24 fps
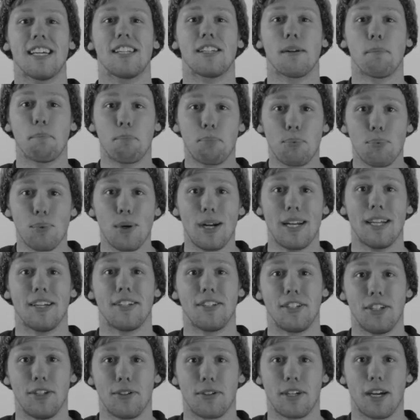is a
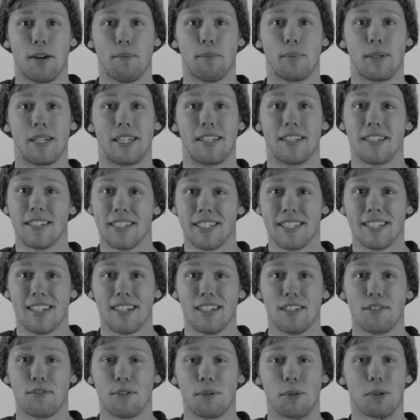brilliant new company that
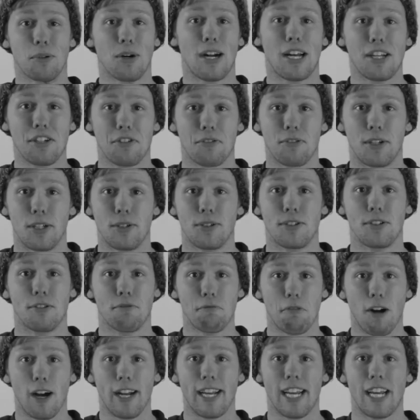started from grassroots
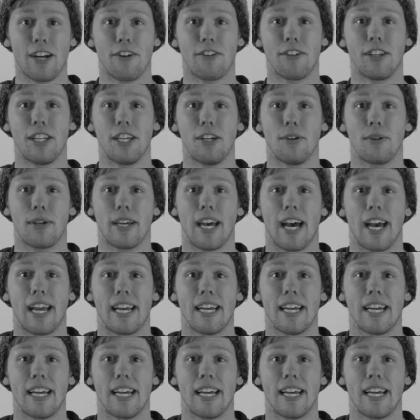right here in the UK,